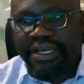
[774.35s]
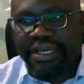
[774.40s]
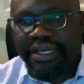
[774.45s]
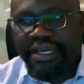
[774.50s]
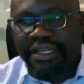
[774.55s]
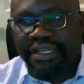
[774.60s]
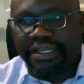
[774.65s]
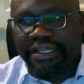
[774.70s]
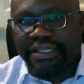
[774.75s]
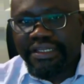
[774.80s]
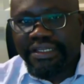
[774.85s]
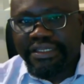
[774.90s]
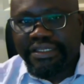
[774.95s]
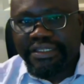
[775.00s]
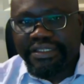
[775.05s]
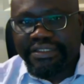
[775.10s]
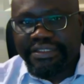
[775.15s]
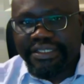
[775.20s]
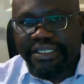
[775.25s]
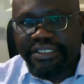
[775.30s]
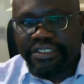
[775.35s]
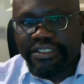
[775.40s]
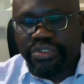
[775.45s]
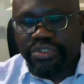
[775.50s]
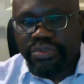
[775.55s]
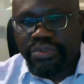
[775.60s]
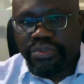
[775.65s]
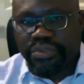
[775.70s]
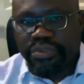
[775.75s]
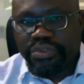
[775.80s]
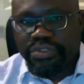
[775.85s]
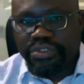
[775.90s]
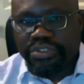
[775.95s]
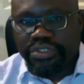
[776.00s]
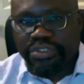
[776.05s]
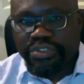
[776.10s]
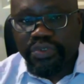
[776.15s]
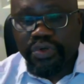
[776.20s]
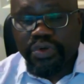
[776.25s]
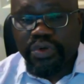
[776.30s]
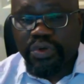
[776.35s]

and it tends to just